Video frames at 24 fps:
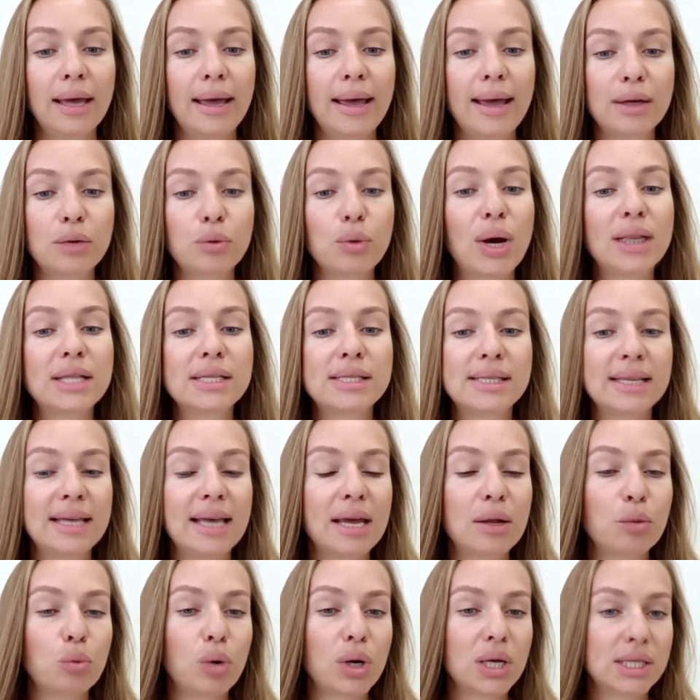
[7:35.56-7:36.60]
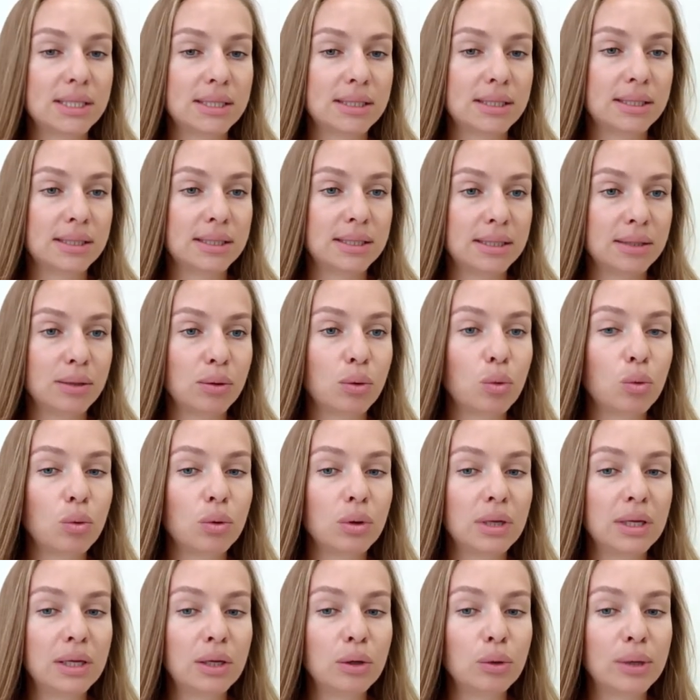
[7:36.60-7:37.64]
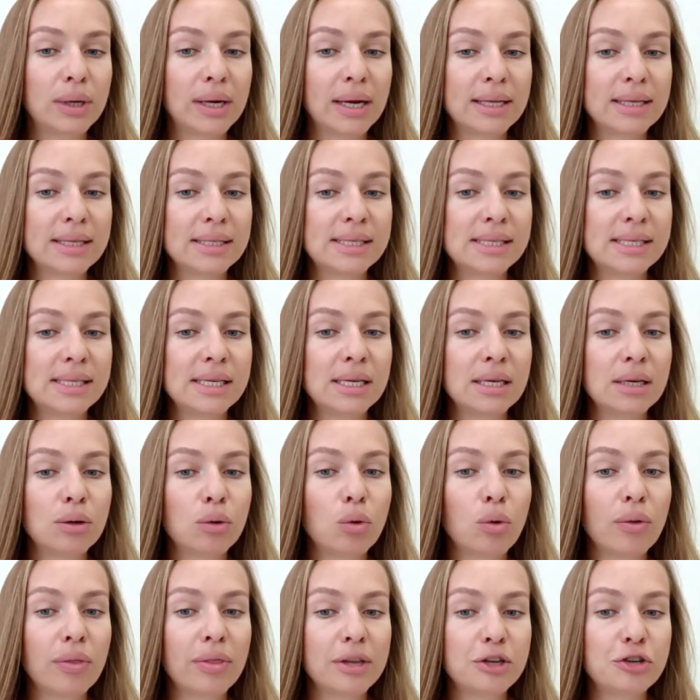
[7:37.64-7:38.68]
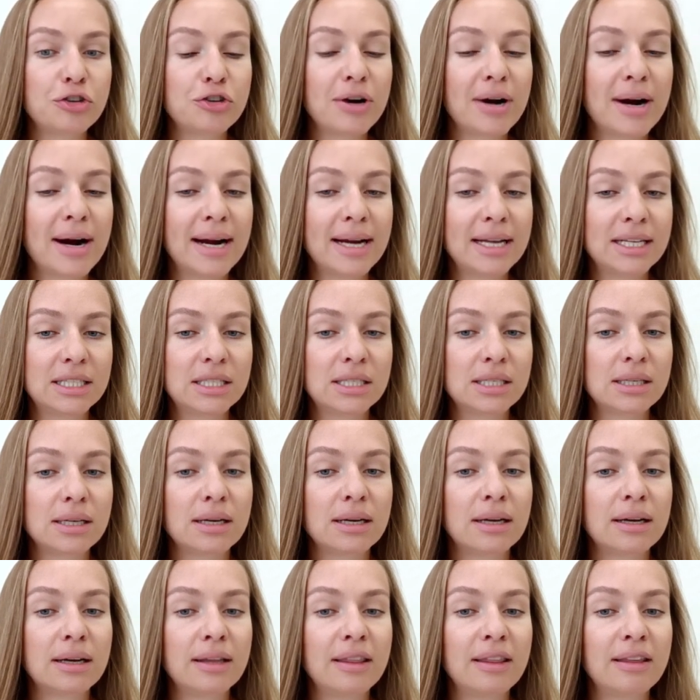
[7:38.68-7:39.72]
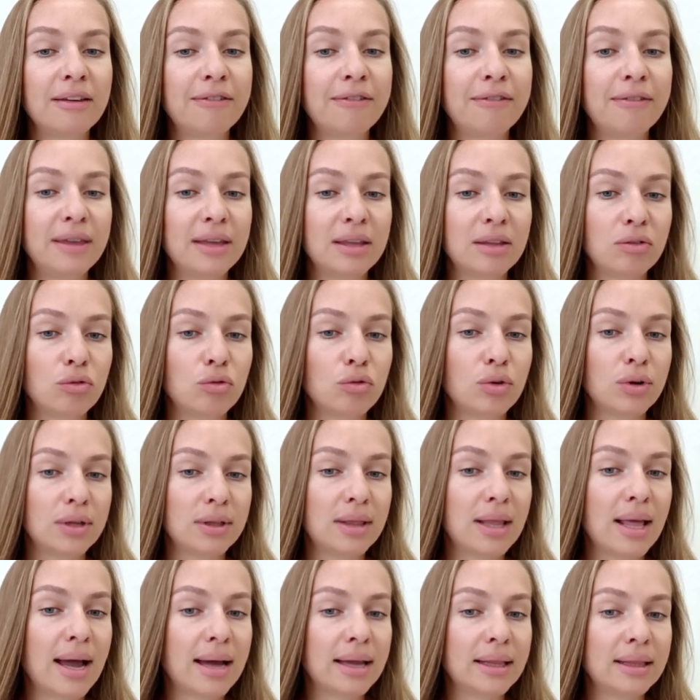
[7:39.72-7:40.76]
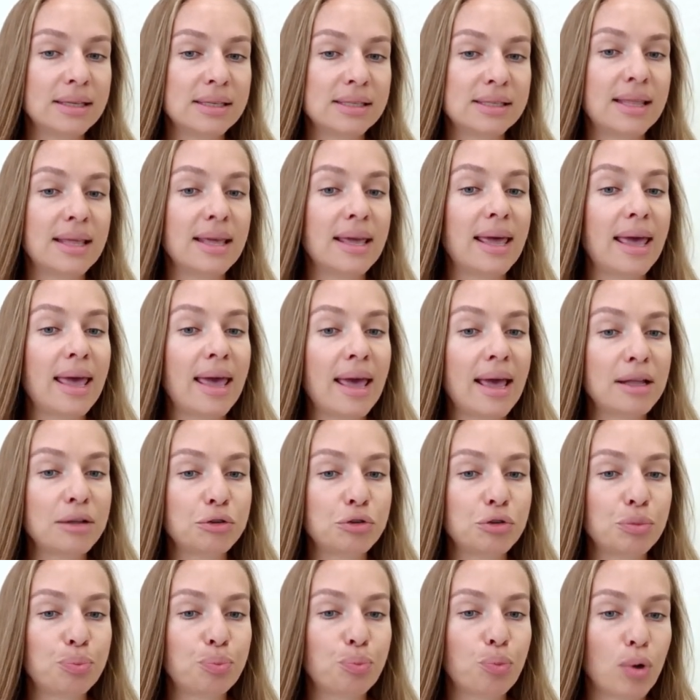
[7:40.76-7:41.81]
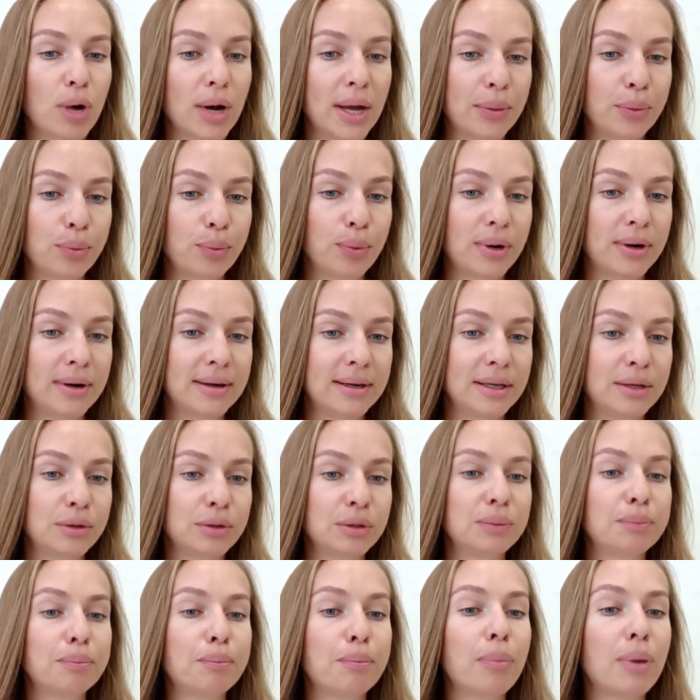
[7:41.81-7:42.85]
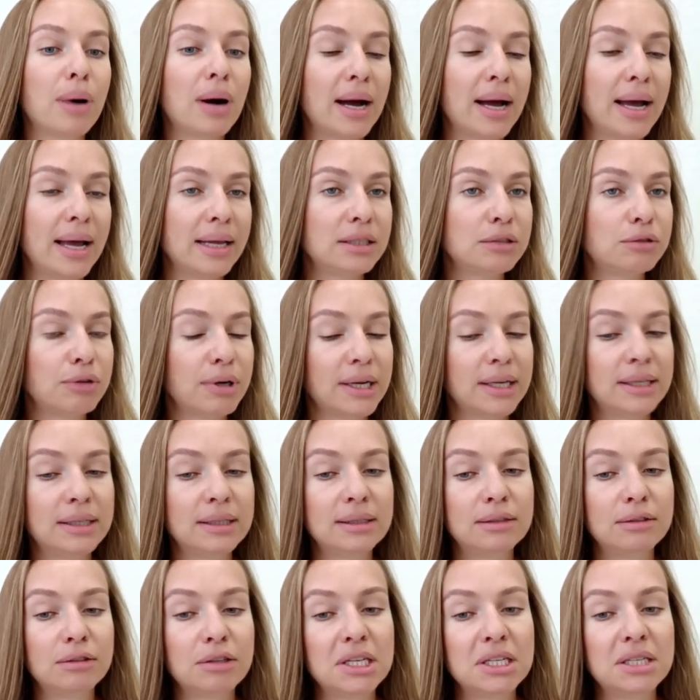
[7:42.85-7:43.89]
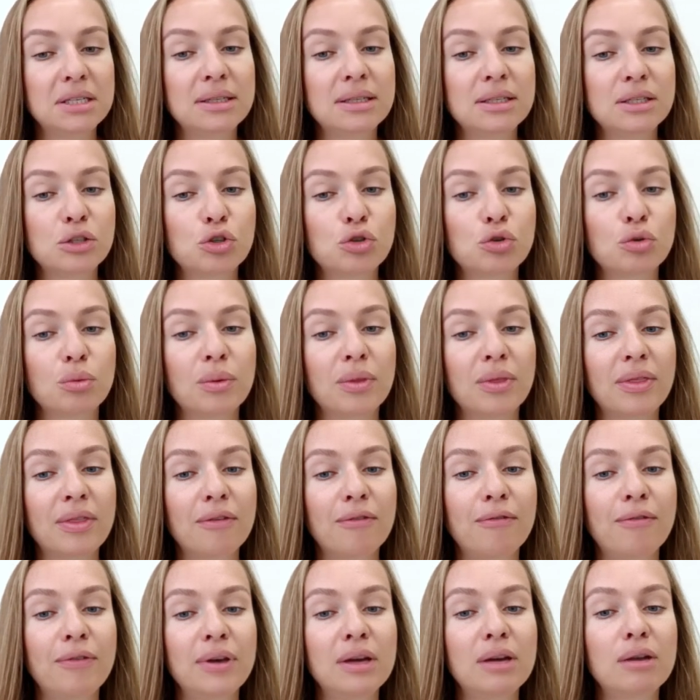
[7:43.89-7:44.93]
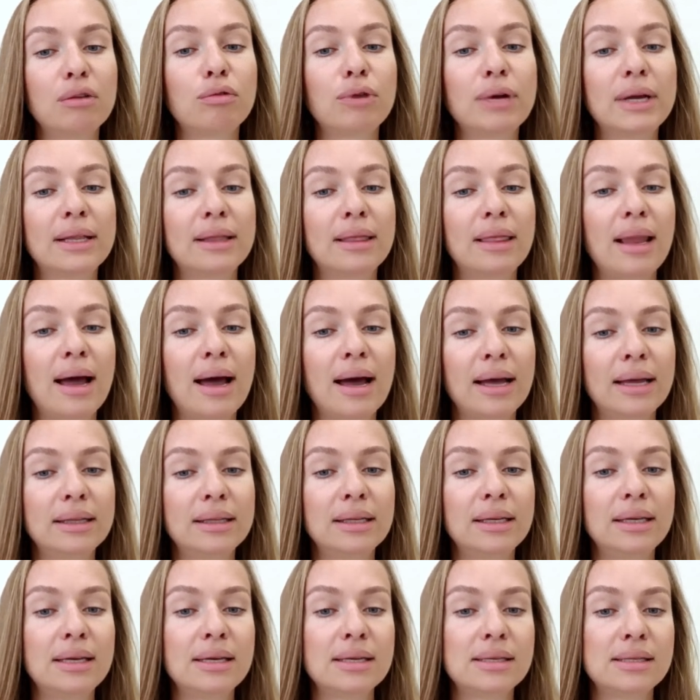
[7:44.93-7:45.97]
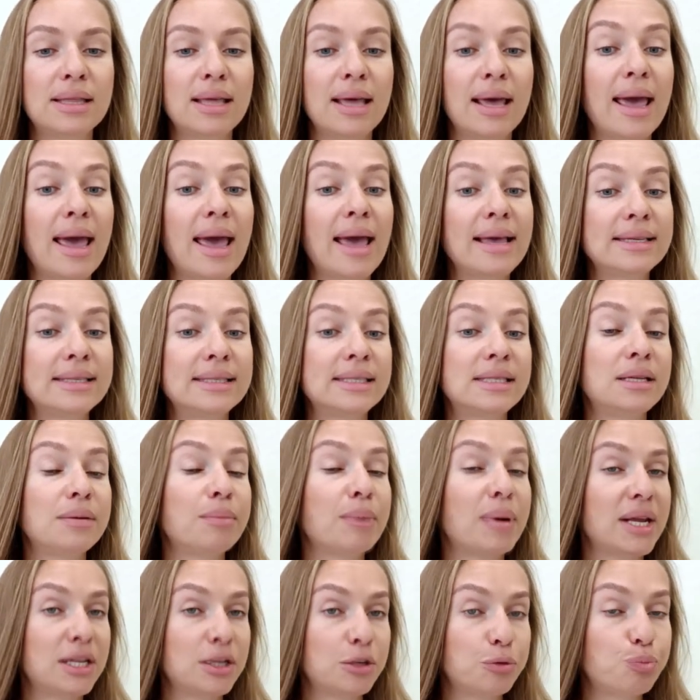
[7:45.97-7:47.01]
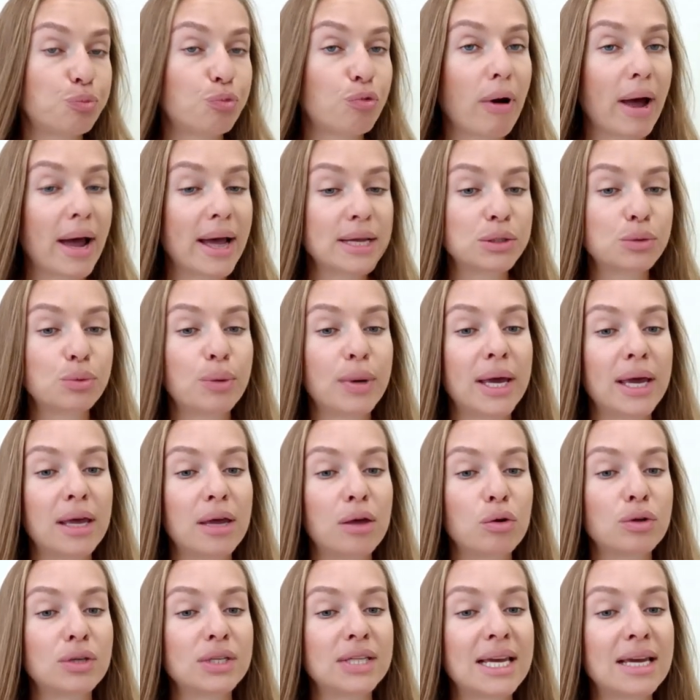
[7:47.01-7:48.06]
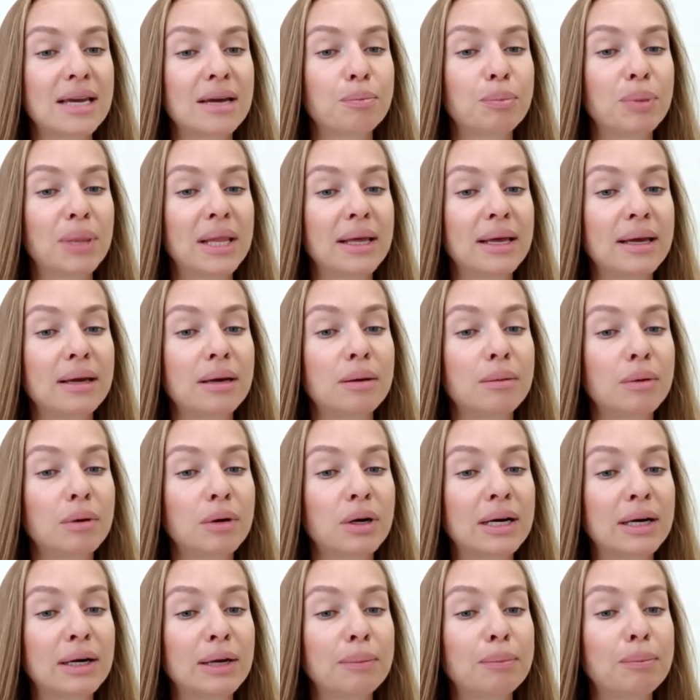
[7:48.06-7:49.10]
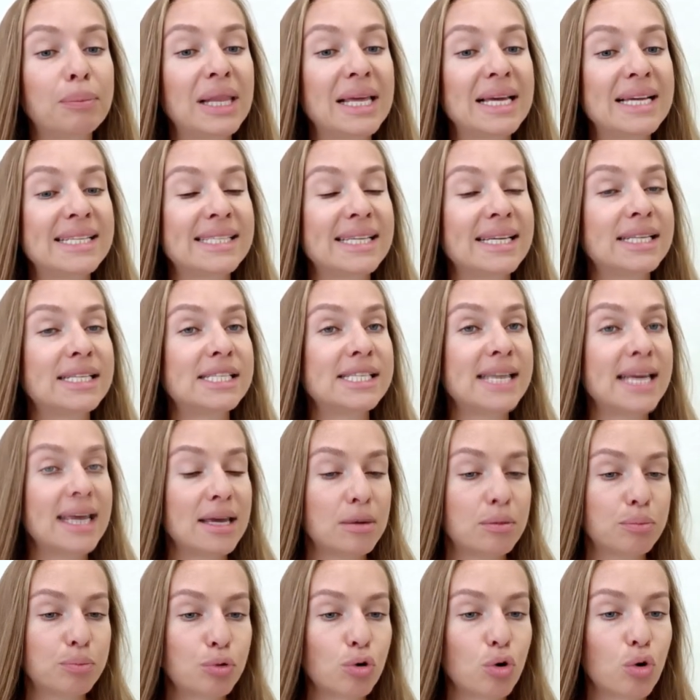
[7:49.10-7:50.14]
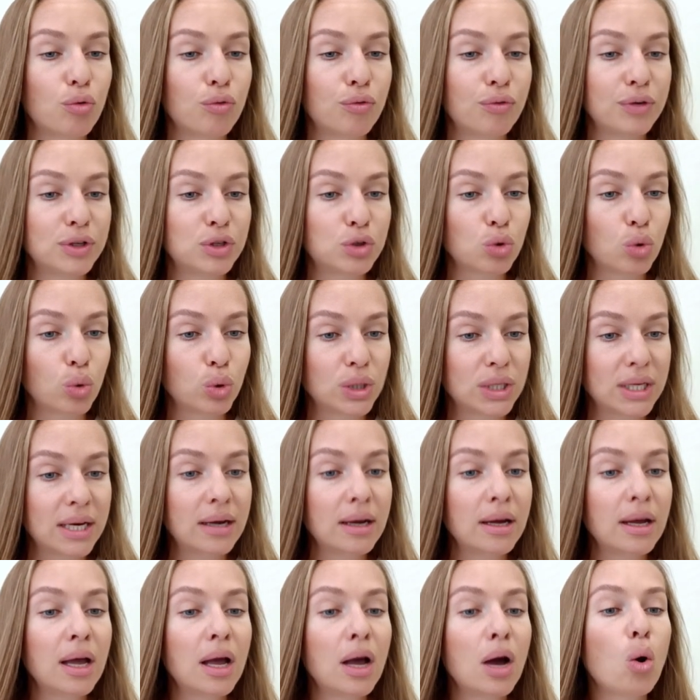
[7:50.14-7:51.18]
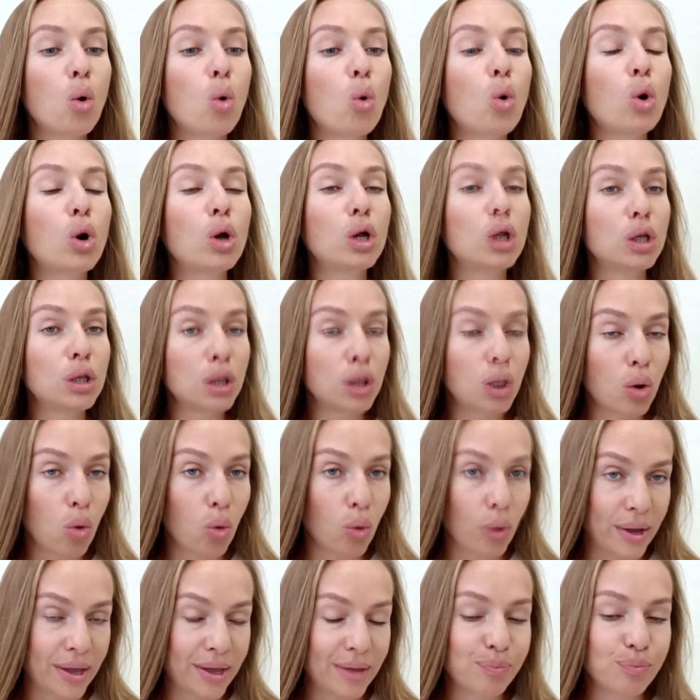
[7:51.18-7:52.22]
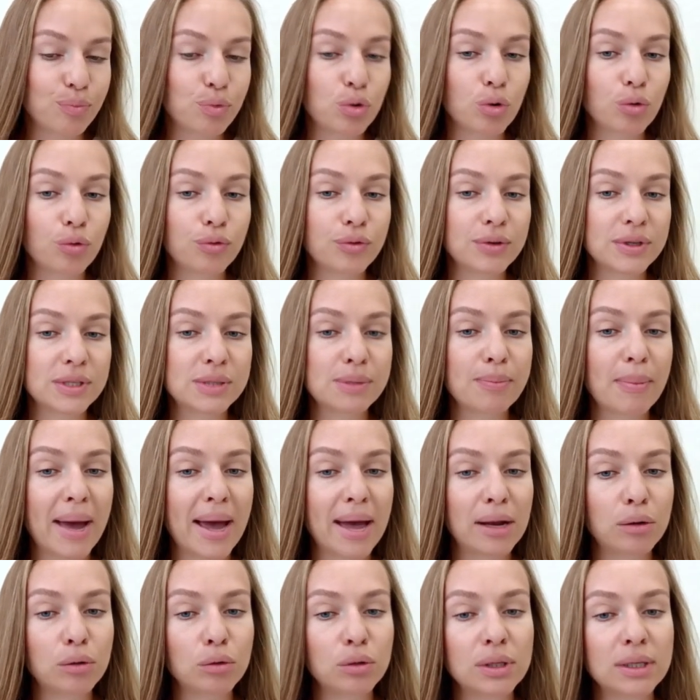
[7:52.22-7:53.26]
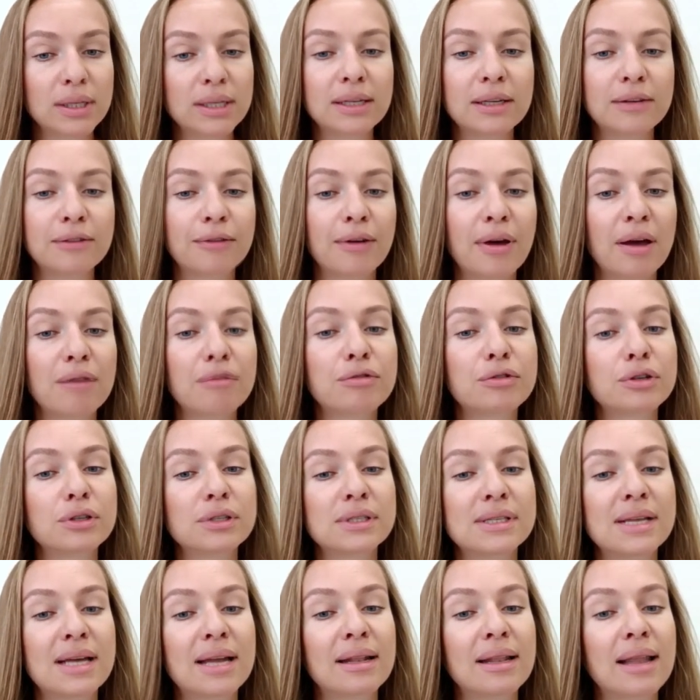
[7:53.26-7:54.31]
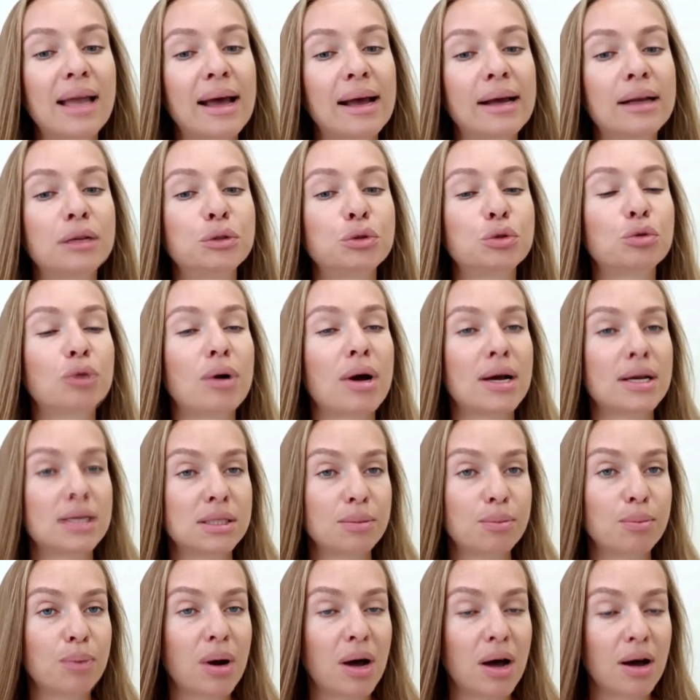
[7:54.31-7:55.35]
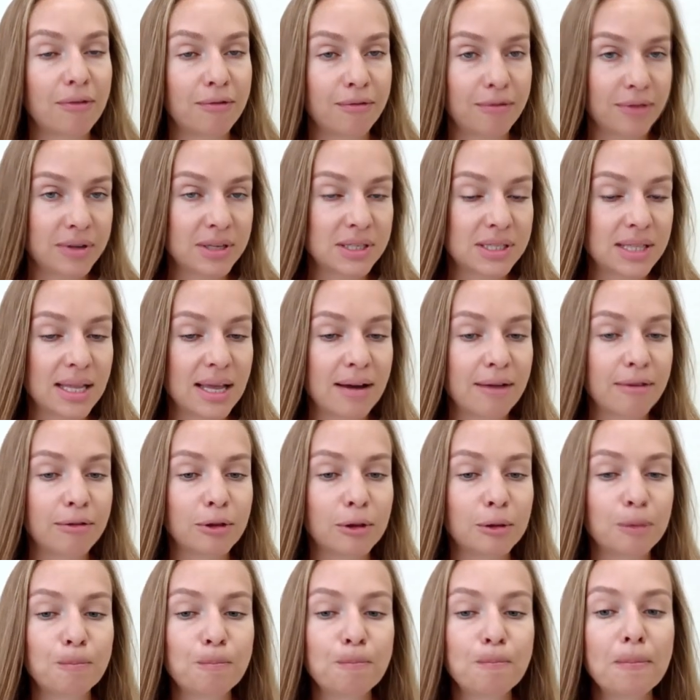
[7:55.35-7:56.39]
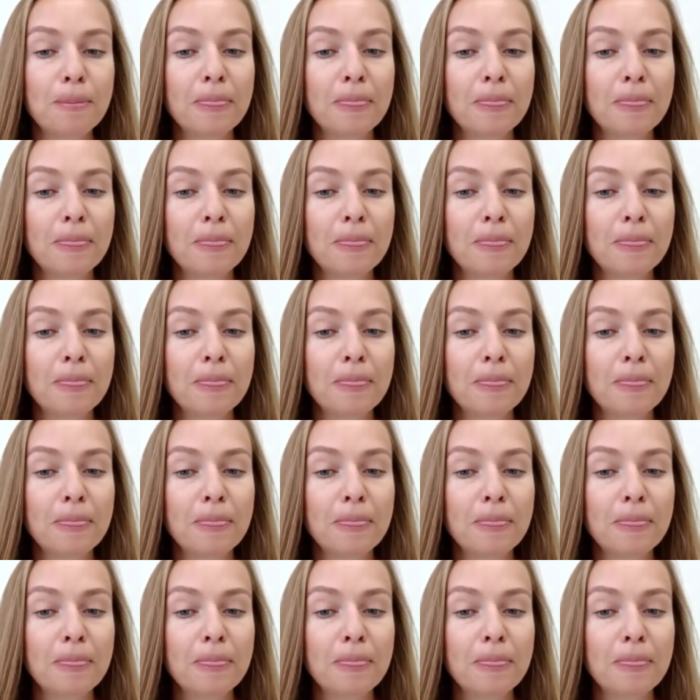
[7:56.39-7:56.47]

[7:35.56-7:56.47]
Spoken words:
And once again, what you can see on the chart, the thin green line is the entry point where you can buy trading instrument. The thick green line is the estimated price where you could can place a take profit order or lock in profits manually if Ether is unlikely to rise above this level.